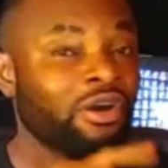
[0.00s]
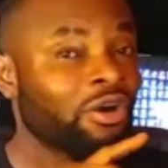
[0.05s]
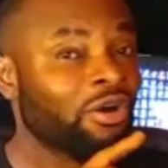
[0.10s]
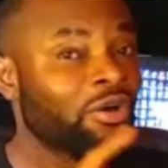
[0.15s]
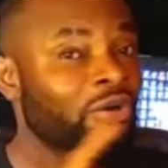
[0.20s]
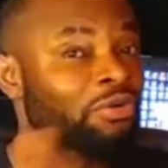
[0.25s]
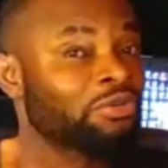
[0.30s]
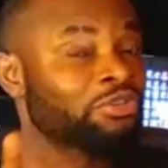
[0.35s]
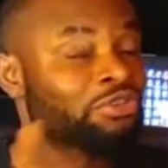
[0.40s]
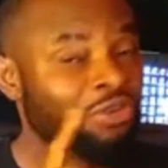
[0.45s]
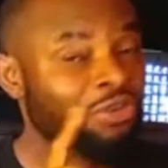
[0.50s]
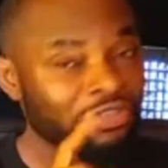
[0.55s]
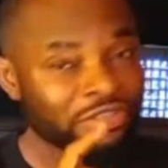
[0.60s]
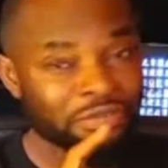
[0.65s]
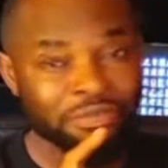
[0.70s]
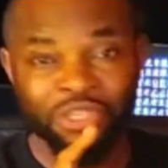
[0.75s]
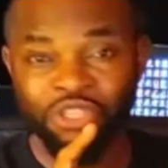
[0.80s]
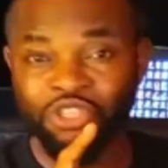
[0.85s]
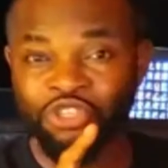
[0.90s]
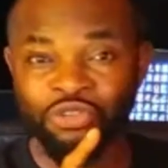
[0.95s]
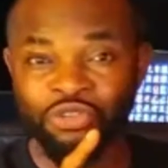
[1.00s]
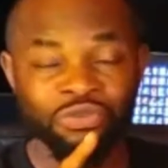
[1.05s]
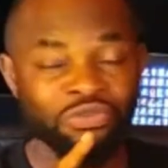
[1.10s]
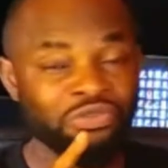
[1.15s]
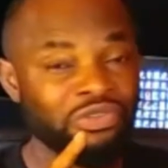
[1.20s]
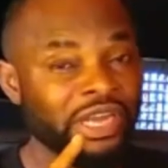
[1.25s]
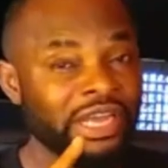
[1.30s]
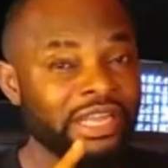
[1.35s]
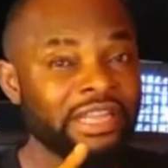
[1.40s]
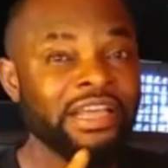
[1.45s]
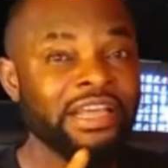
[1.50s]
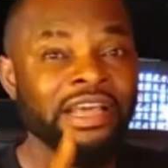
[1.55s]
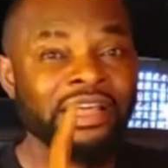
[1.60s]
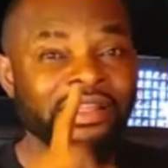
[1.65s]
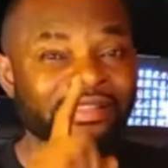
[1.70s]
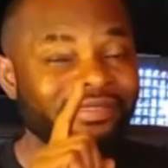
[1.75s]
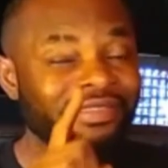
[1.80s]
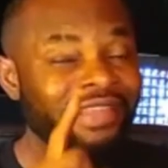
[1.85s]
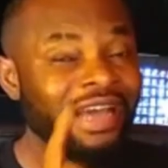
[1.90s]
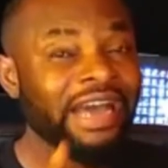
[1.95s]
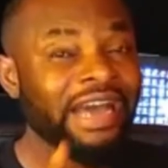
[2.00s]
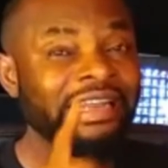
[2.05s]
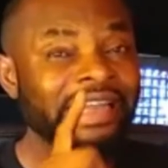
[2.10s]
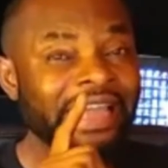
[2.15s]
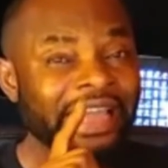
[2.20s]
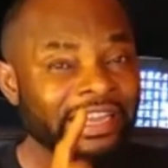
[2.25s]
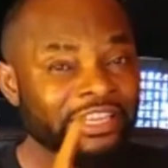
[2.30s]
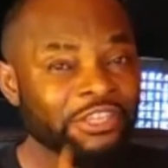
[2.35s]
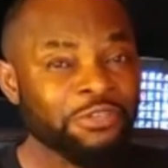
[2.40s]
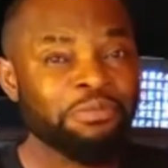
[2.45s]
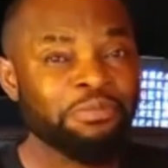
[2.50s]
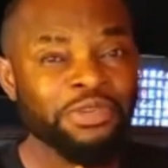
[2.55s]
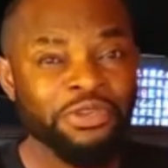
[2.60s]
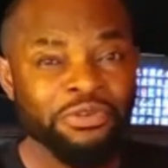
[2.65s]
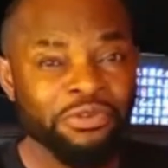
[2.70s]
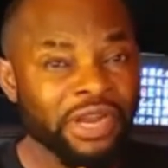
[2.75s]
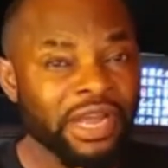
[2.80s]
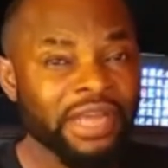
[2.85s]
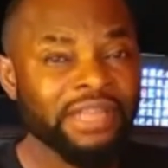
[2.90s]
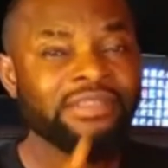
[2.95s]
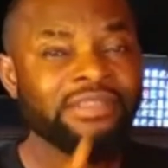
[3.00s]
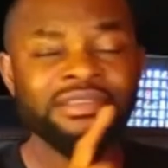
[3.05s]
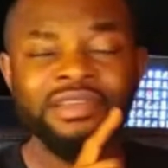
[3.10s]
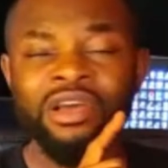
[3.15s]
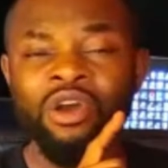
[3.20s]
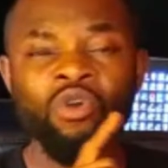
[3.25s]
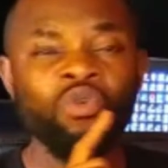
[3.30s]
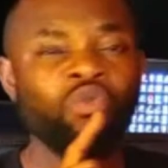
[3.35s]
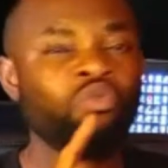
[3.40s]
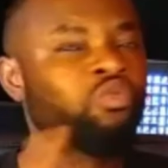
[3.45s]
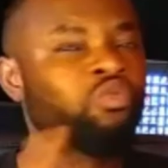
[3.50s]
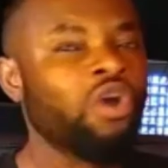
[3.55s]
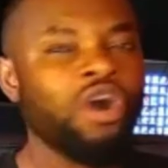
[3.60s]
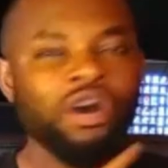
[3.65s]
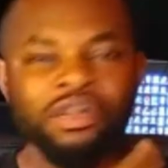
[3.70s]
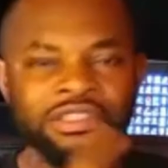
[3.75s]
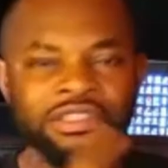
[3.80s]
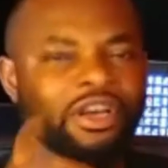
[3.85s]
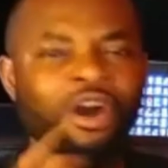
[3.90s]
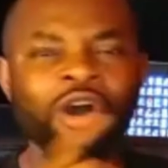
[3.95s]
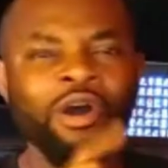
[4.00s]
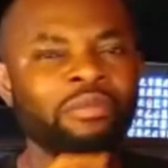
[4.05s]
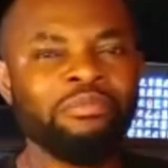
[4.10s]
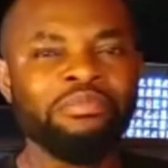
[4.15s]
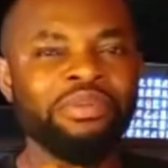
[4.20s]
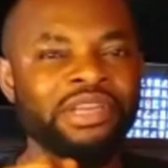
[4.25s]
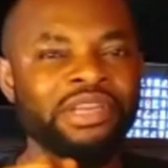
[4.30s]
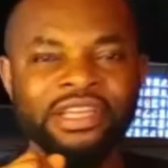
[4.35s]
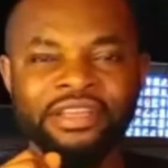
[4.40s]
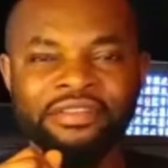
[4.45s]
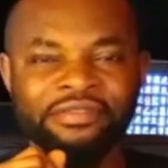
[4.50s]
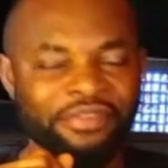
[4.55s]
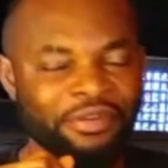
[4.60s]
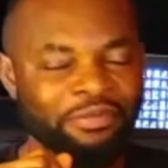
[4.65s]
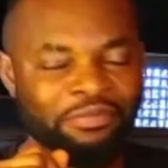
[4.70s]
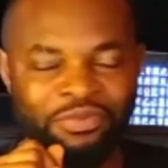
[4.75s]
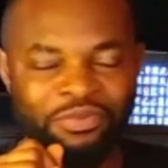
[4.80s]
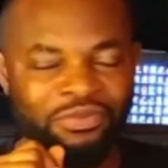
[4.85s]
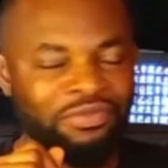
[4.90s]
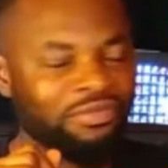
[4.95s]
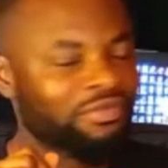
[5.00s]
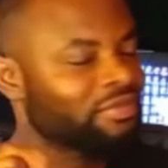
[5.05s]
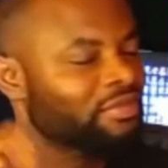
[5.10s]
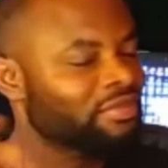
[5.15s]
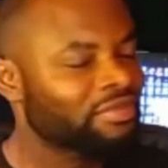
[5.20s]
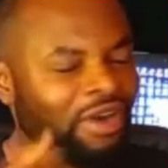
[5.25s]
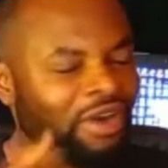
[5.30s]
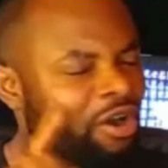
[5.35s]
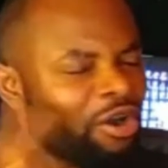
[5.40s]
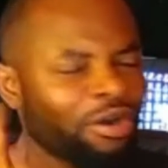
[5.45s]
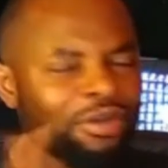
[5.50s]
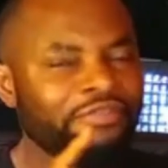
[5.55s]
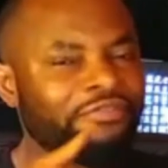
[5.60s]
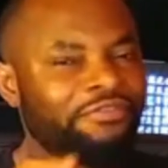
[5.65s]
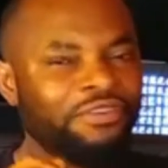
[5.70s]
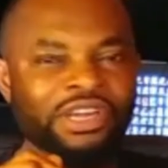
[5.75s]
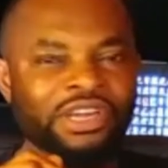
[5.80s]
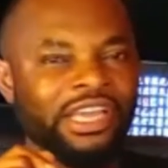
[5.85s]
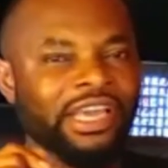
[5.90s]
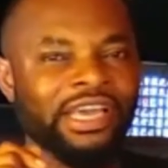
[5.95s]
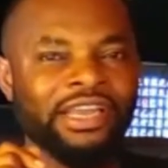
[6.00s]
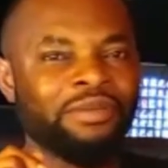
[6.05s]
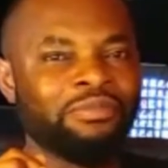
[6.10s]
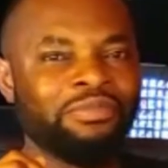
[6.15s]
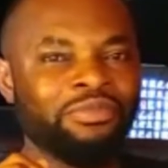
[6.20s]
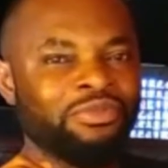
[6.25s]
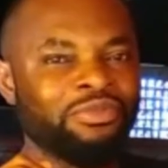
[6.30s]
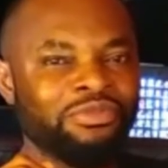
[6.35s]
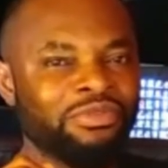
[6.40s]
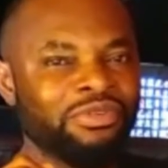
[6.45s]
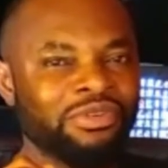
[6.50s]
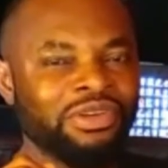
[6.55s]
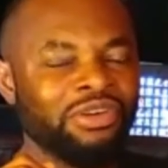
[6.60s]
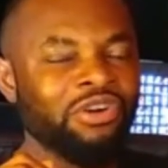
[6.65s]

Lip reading: Oh, trust me, children, that experience was unbelievable, unforgettable.